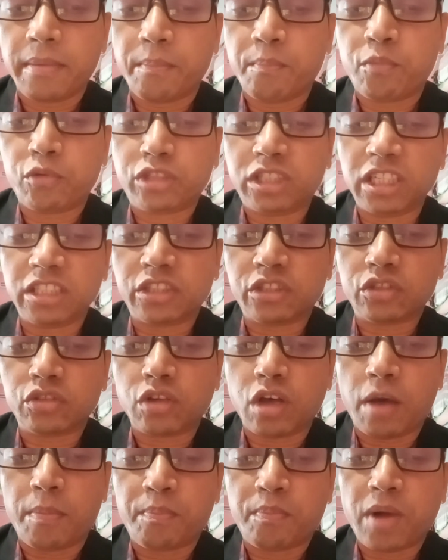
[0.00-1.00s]
process
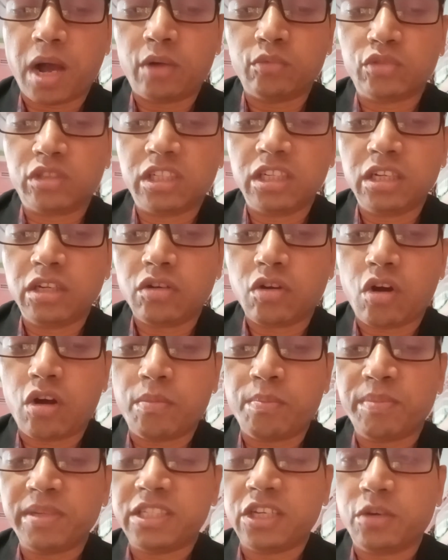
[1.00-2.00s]
of counting or
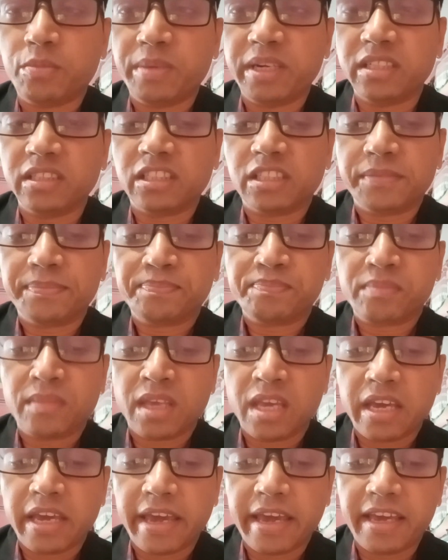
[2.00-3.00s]
measurement.
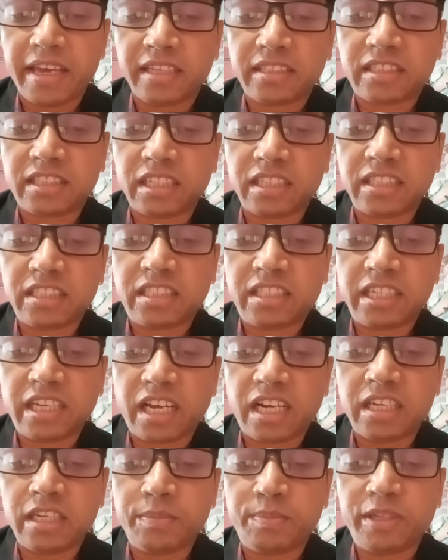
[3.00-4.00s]
A
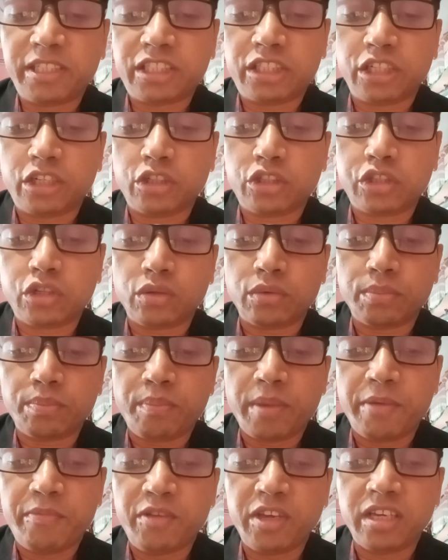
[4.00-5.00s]
statistical investigation
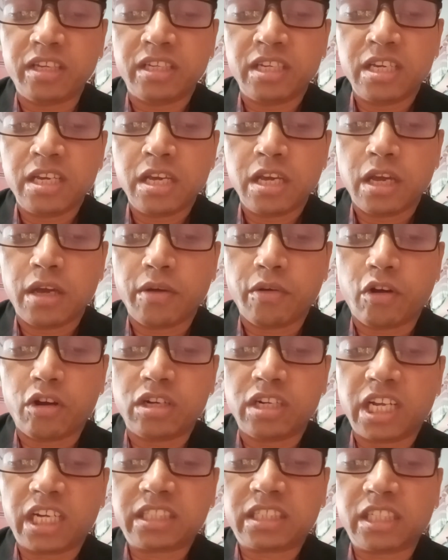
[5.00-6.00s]
may be
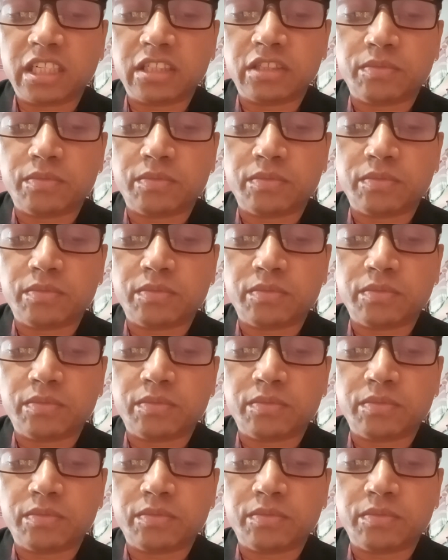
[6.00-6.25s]
conducted,